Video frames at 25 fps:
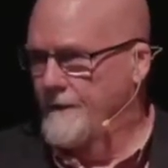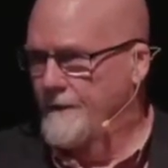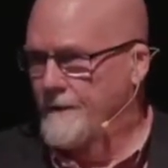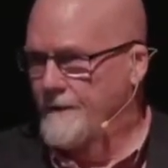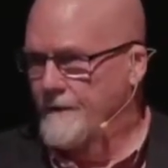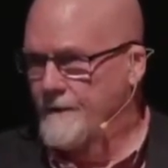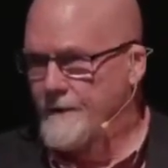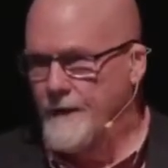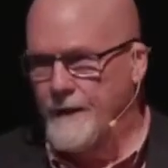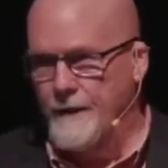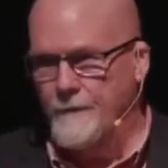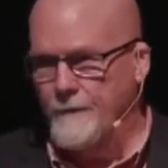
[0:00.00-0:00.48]

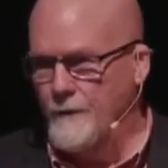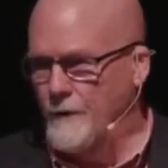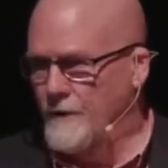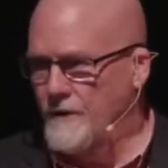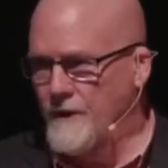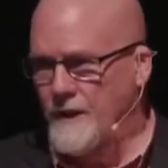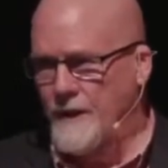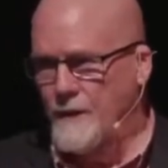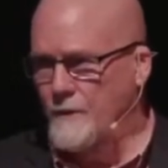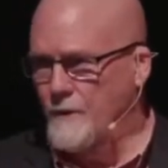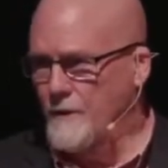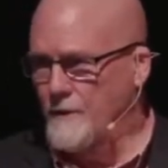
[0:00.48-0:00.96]

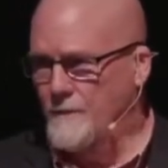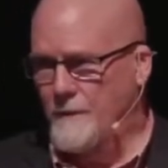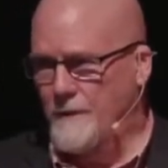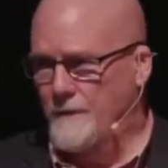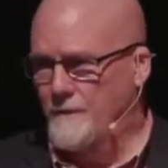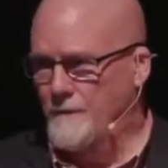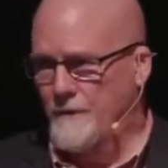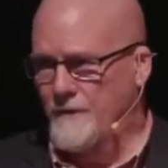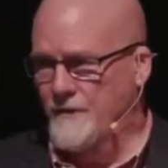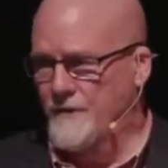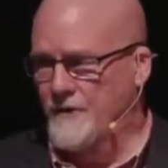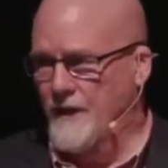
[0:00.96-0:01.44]
Think with me
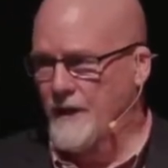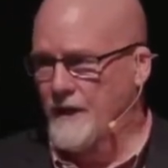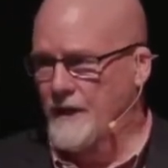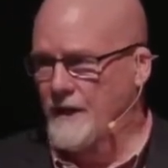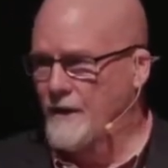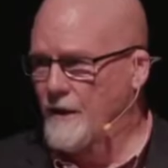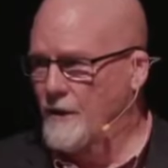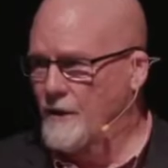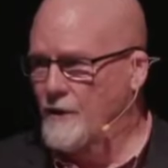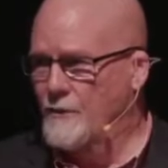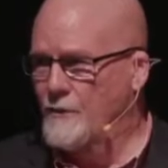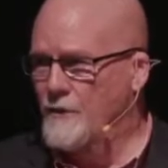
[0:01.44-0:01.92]
for a second.
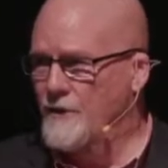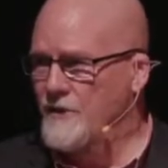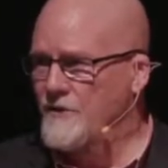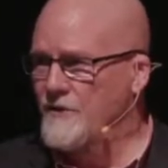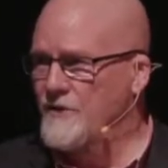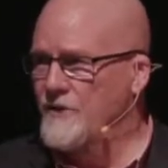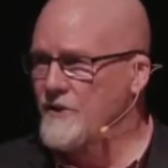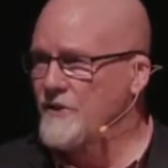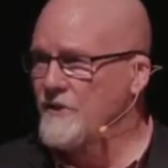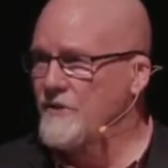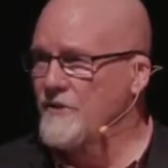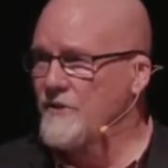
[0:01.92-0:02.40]
Are
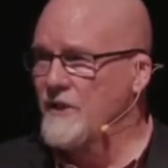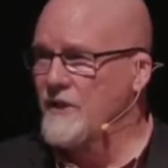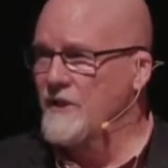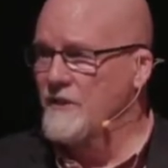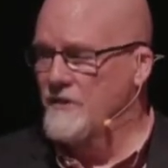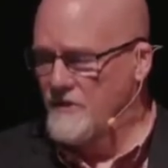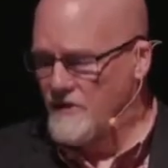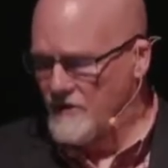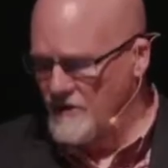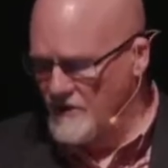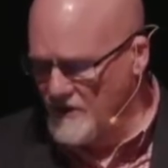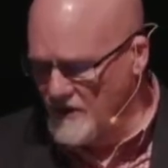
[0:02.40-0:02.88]
Christians in
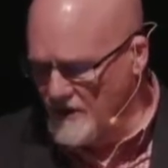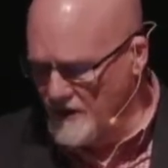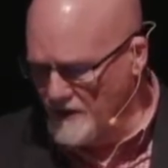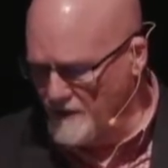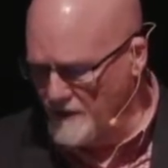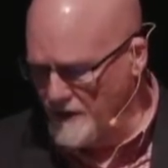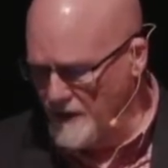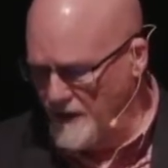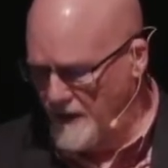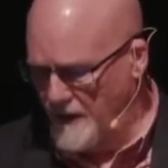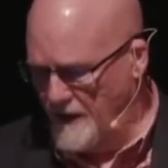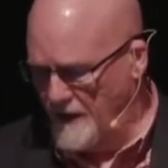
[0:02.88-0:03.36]

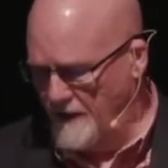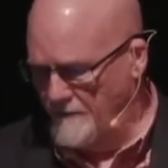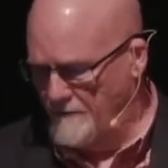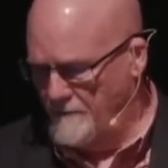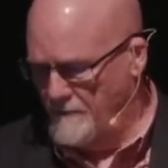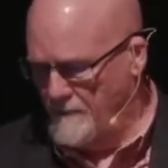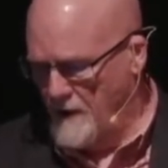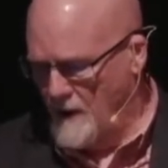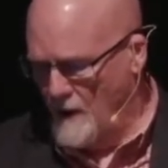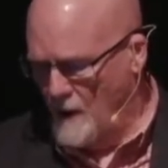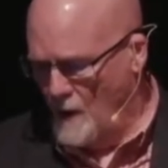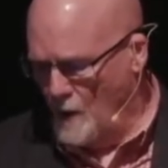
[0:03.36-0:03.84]
Syria
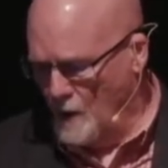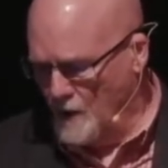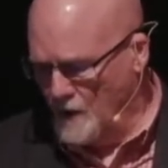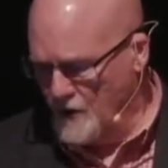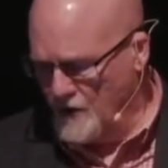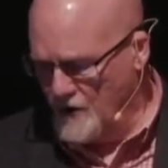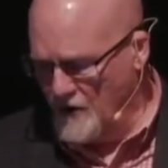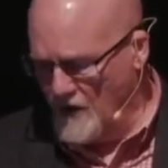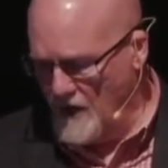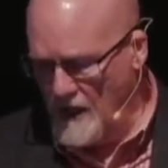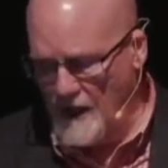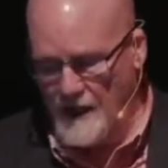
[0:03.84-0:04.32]
or
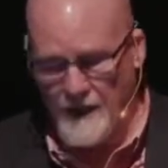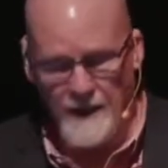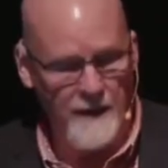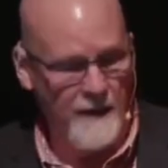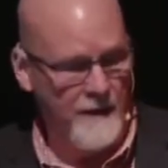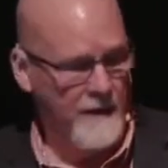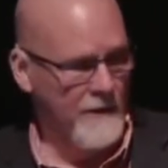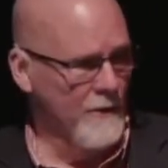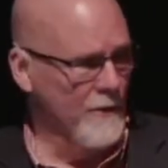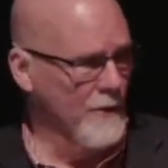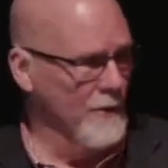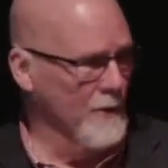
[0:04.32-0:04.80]

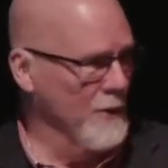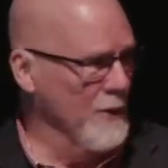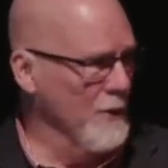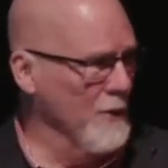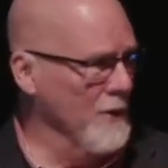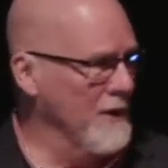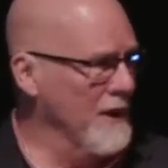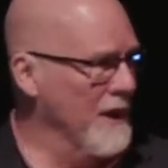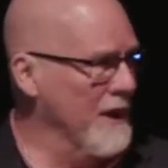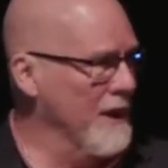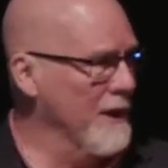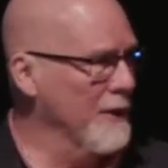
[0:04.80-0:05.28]
China or
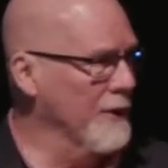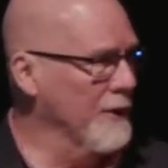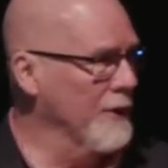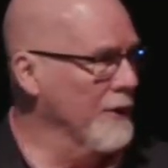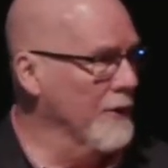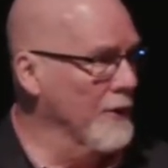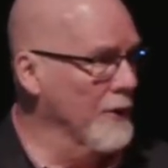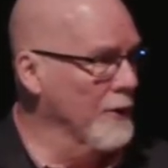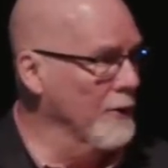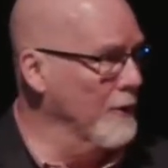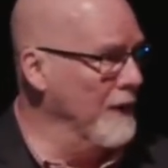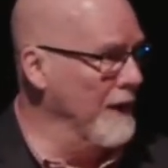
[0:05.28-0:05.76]
North
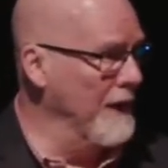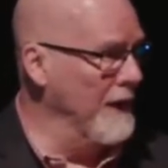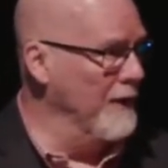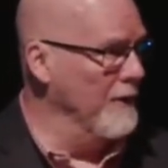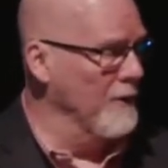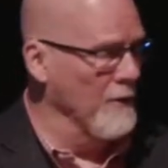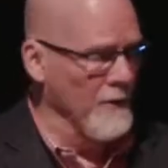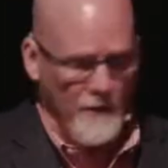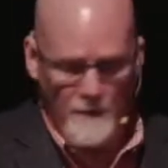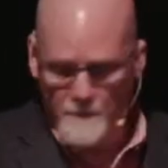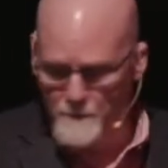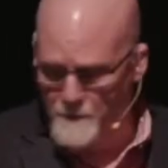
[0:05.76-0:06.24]
Korea
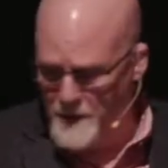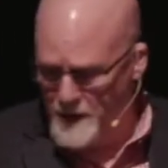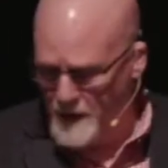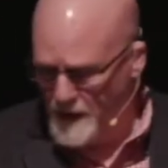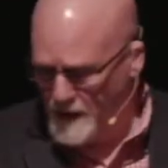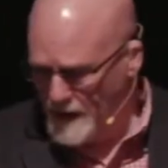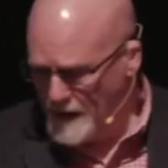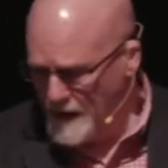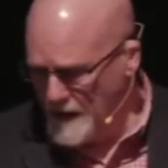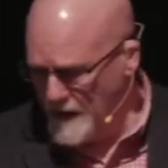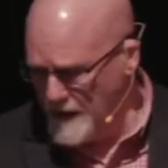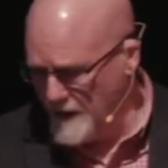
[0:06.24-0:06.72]
or the
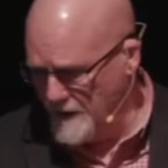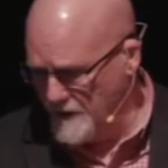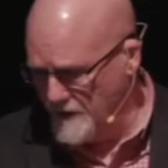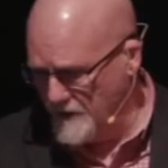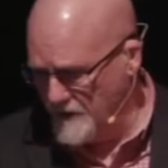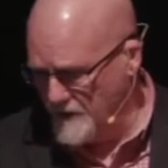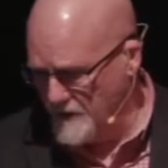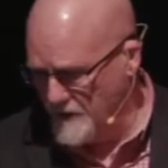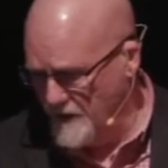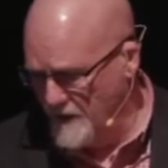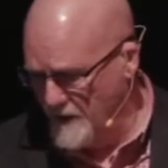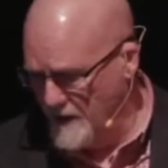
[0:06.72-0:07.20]
Middle
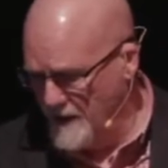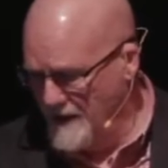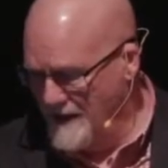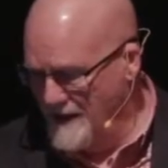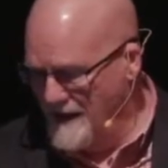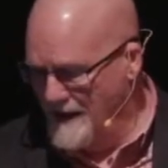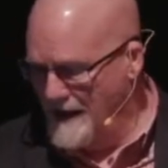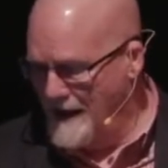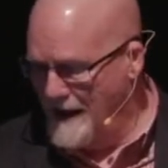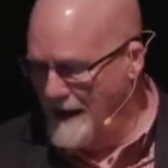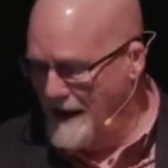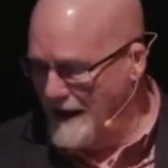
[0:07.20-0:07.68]
East
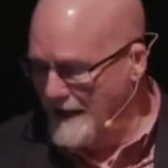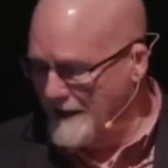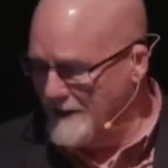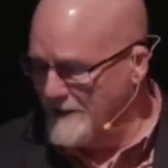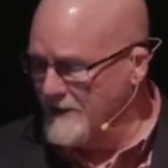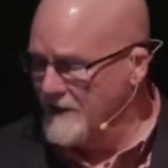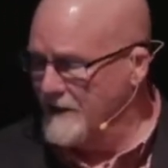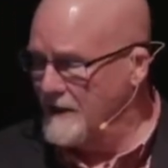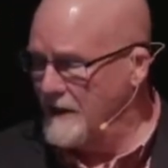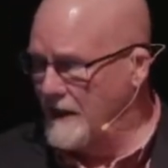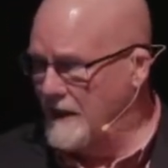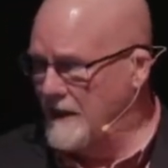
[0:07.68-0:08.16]

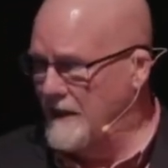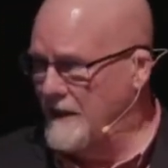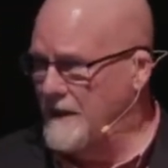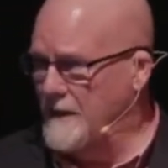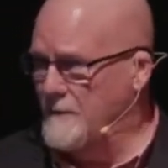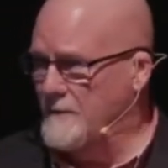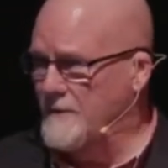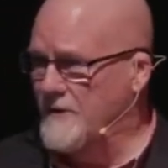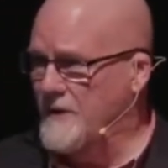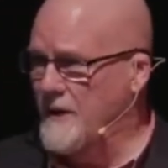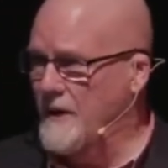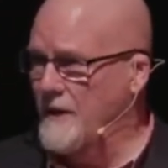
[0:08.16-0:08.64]
isolating
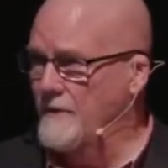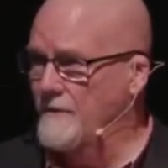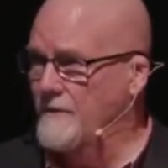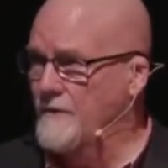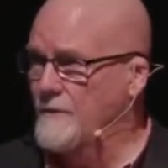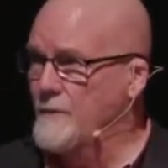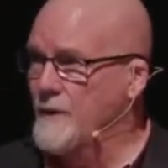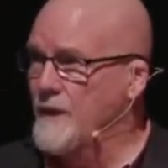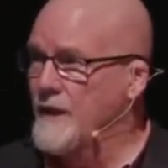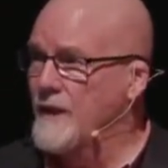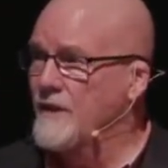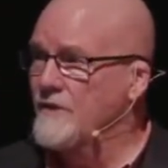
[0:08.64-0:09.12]
themselves
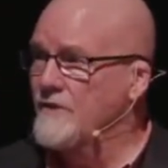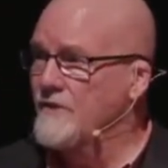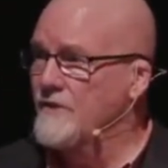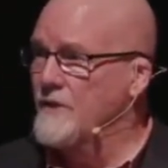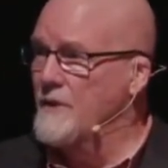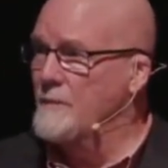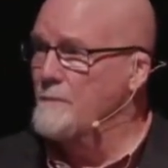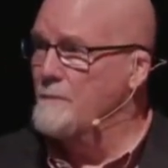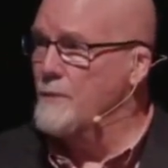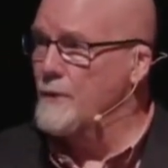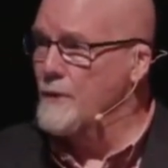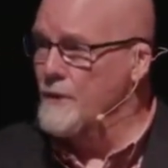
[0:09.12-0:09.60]
because of
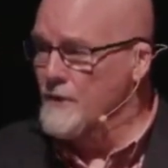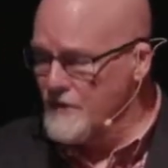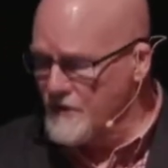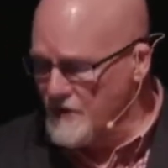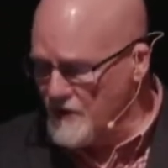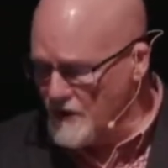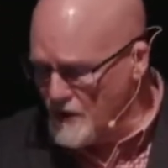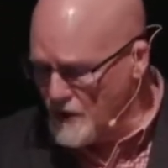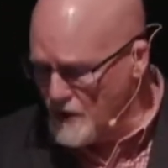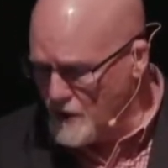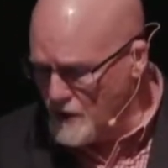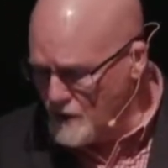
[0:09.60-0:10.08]
the
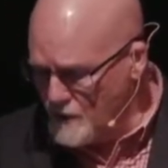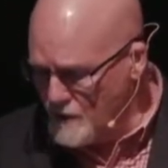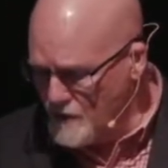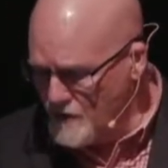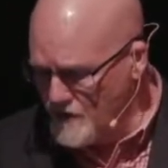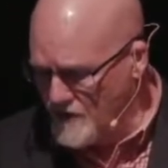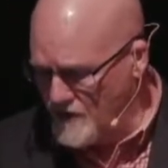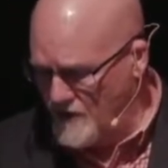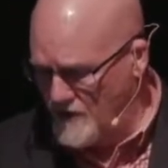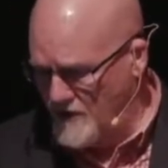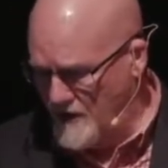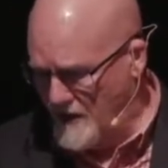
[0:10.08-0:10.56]

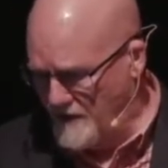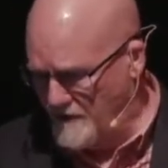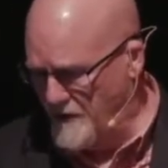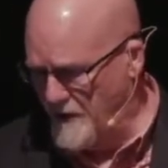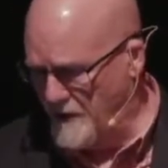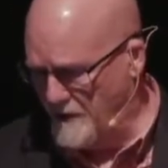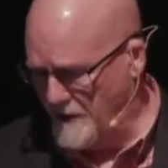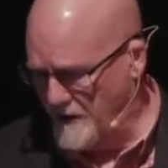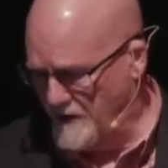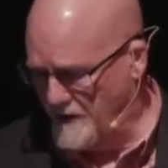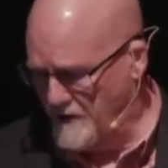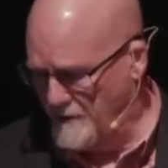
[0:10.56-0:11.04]
persecution that
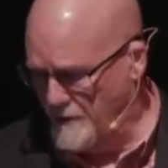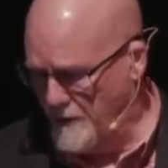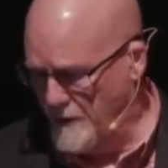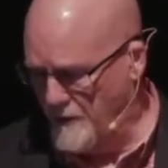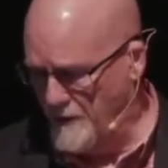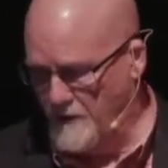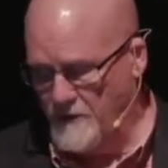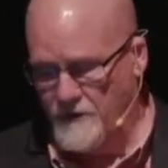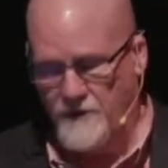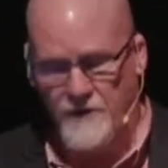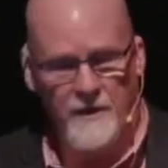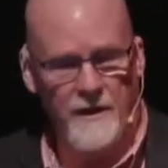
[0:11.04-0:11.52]
they're
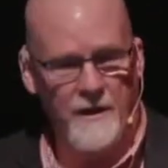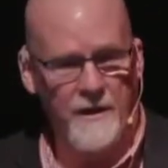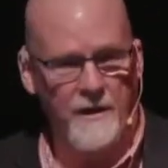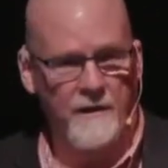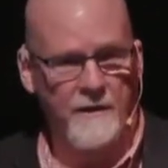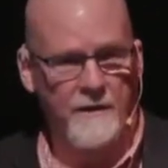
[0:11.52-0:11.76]
experiencing?